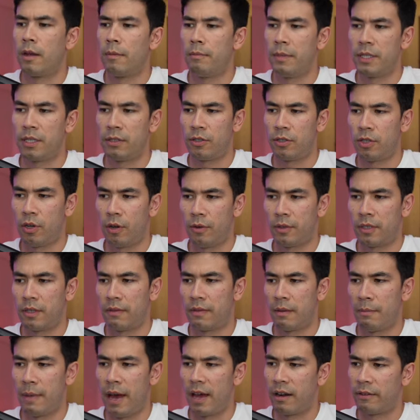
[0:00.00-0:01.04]
Mr. Jones
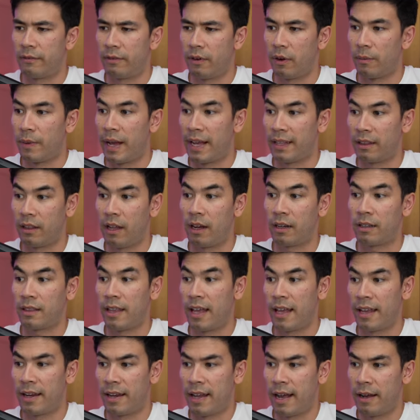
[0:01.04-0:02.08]
of the manor farm had locked
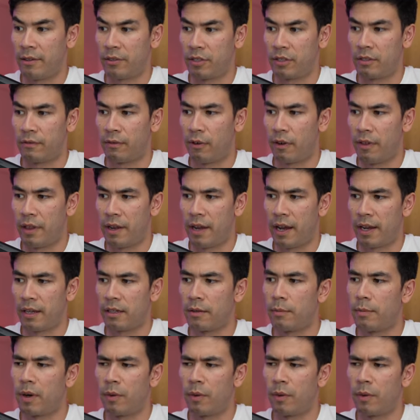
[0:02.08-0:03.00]
the hen houses for the night,